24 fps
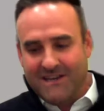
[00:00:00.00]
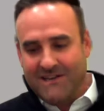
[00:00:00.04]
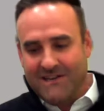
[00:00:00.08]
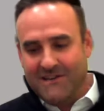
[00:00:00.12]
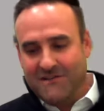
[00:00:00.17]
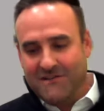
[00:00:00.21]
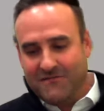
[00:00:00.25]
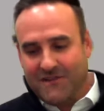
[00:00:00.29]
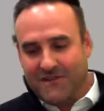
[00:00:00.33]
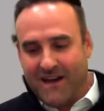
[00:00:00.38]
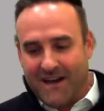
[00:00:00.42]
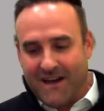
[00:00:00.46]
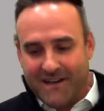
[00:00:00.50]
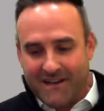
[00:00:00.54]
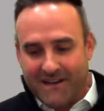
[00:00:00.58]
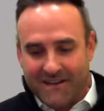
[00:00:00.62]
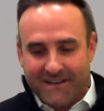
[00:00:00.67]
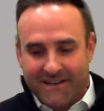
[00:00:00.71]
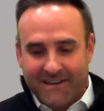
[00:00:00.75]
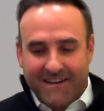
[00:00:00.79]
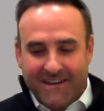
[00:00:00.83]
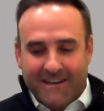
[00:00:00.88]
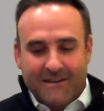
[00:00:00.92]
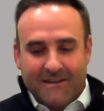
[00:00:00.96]
and you've got
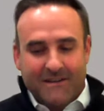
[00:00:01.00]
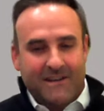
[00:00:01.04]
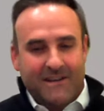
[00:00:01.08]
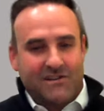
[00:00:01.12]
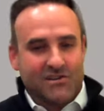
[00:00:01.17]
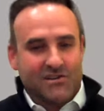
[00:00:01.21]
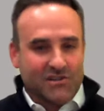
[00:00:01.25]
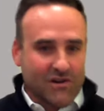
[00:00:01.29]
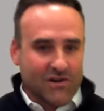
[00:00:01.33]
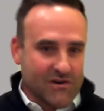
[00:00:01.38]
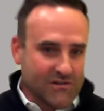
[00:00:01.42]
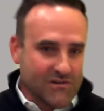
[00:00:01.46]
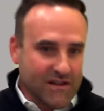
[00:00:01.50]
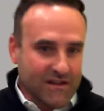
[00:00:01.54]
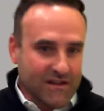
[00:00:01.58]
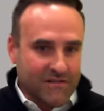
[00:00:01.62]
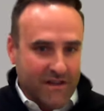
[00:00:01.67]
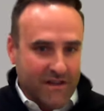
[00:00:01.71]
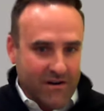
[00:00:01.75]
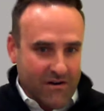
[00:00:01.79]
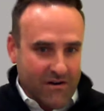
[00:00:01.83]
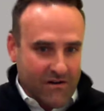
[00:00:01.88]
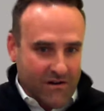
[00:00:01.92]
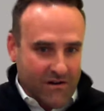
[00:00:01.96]
to ensure that
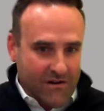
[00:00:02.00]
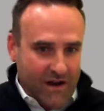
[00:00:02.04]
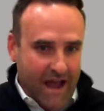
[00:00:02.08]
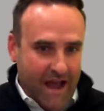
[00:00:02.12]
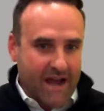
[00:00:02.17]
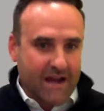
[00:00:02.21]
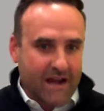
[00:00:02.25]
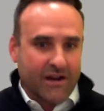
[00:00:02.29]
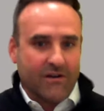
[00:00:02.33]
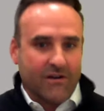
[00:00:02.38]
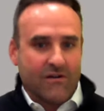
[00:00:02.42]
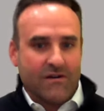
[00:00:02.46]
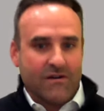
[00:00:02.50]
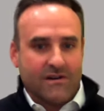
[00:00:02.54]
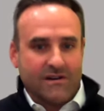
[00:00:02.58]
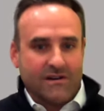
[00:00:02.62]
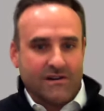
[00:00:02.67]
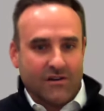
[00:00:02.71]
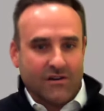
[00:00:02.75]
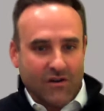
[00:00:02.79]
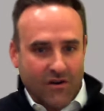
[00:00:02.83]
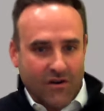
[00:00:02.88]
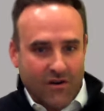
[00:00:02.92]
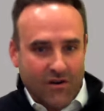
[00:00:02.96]
they're accurate
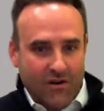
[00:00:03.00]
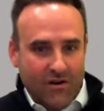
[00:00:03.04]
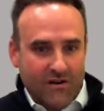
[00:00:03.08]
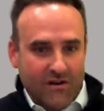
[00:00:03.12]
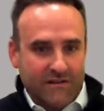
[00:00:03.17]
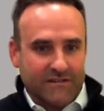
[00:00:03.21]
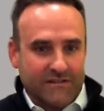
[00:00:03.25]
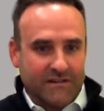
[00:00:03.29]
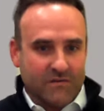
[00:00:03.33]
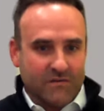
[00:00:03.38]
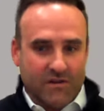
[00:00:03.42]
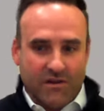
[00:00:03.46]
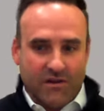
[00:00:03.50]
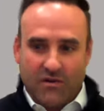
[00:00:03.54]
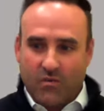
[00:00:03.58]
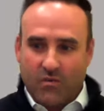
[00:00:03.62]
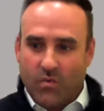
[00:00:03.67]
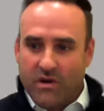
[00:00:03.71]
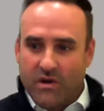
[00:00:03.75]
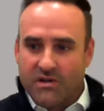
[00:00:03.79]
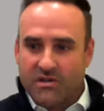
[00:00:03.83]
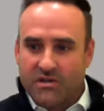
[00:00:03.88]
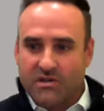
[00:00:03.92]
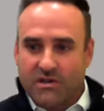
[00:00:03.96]
and current, and
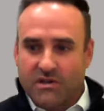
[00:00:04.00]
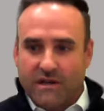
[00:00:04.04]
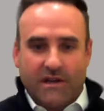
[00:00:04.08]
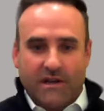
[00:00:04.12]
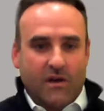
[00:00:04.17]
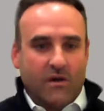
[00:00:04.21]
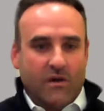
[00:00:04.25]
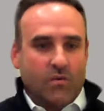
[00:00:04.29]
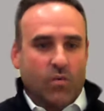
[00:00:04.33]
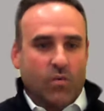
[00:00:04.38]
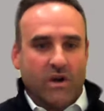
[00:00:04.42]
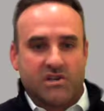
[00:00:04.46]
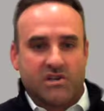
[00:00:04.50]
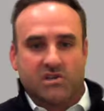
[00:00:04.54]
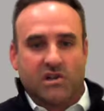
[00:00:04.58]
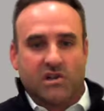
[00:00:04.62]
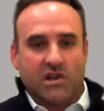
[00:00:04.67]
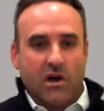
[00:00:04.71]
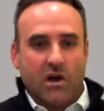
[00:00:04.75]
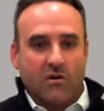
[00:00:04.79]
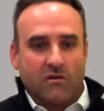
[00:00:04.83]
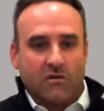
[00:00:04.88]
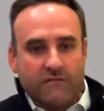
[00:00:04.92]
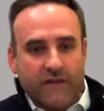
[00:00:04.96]
which
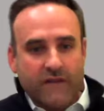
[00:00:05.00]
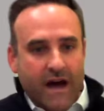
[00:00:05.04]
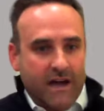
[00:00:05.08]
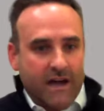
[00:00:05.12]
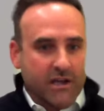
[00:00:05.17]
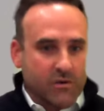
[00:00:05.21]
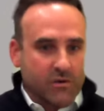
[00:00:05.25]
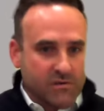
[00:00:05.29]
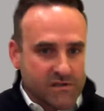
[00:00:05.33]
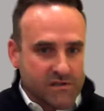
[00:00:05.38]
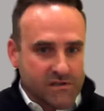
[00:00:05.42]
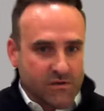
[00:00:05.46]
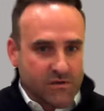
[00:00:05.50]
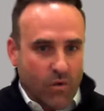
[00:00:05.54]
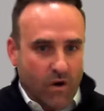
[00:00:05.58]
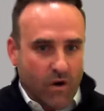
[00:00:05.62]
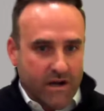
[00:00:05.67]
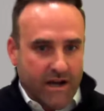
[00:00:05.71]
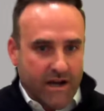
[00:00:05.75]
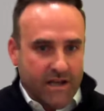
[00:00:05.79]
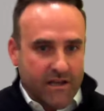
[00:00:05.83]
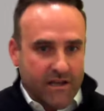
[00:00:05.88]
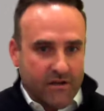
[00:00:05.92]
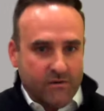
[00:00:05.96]
loan value is the one
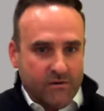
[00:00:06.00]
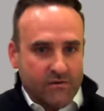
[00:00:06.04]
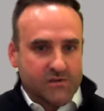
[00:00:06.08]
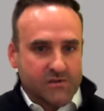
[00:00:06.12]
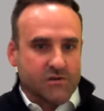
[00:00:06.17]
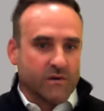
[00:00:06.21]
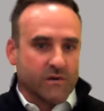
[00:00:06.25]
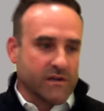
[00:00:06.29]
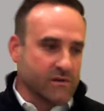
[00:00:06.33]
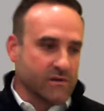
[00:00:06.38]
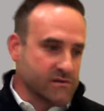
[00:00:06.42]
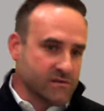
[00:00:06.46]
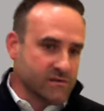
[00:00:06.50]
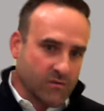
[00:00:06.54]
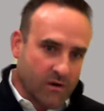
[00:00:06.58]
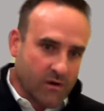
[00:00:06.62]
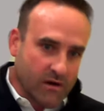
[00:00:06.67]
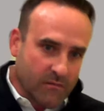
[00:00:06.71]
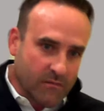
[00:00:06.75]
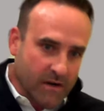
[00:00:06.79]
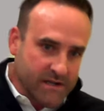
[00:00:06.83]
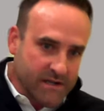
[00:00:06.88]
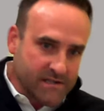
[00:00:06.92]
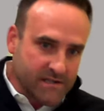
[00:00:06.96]
I use. Do I use the one
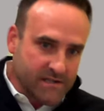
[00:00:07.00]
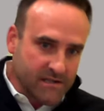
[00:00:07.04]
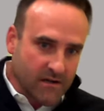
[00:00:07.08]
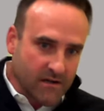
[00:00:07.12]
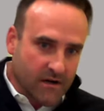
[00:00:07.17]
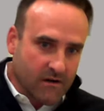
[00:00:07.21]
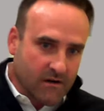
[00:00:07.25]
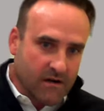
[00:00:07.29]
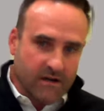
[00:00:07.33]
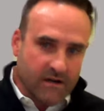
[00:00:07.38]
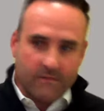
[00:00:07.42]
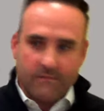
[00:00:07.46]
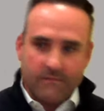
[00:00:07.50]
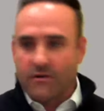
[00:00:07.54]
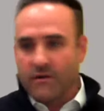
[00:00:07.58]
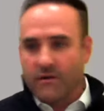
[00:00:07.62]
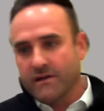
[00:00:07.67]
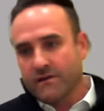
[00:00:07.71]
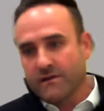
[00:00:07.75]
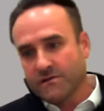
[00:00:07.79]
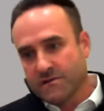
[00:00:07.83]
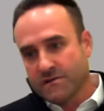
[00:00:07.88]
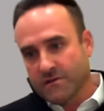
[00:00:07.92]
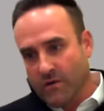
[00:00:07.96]
in my CRM? Do I
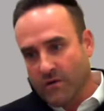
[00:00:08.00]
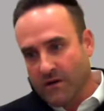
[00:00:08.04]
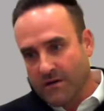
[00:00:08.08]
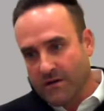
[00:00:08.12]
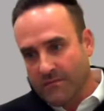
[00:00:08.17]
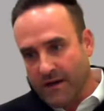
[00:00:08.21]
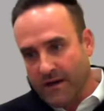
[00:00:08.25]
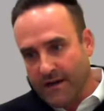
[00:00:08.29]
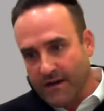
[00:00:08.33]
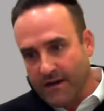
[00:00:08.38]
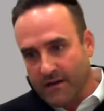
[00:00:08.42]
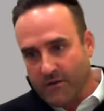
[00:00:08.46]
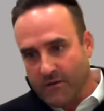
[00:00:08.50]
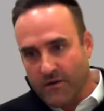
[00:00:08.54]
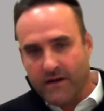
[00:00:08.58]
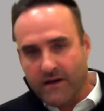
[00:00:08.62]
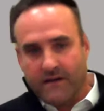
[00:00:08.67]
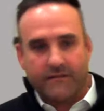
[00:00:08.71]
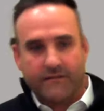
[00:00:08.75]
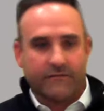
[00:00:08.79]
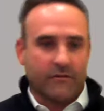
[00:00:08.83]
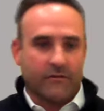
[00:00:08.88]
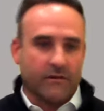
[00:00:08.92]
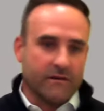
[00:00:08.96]
use the one in my
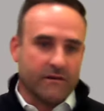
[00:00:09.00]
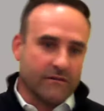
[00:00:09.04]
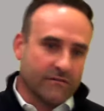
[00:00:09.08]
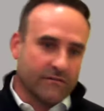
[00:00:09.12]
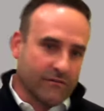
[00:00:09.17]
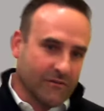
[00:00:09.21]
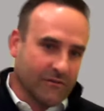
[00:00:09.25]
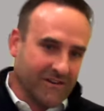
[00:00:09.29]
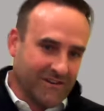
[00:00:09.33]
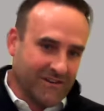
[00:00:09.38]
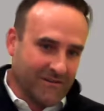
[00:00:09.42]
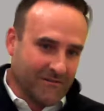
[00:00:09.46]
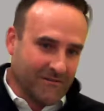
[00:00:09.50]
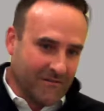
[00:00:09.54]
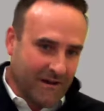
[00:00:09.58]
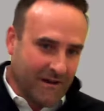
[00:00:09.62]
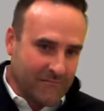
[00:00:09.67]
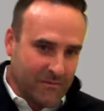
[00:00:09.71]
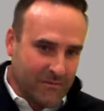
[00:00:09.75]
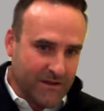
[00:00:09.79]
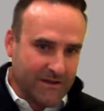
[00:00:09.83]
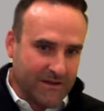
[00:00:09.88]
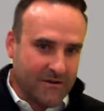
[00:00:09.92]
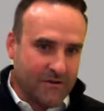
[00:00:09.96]
LOS? Do I use the one in my
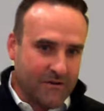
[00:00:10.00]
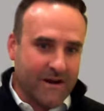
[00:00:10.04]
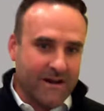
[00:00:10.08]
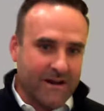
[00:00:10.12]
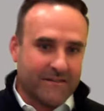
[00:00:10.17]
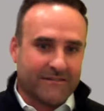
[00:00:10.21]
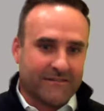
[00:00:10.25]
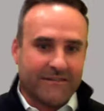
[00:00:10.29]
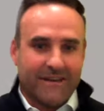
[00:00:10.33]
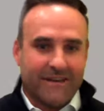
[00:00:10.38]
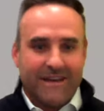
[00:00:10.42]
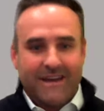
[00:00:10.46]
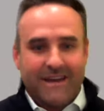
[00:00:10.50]
POS?